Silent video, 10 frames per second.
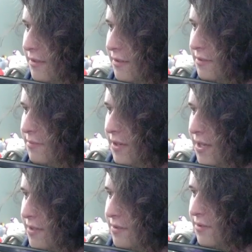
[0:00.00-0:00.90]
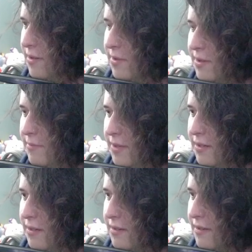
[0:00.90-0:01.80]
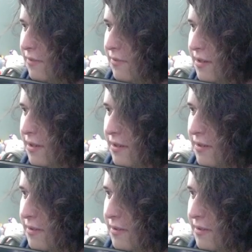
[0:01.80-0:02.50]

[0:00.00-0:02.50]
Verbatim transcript: Does Breakout stream with a mic? I forget.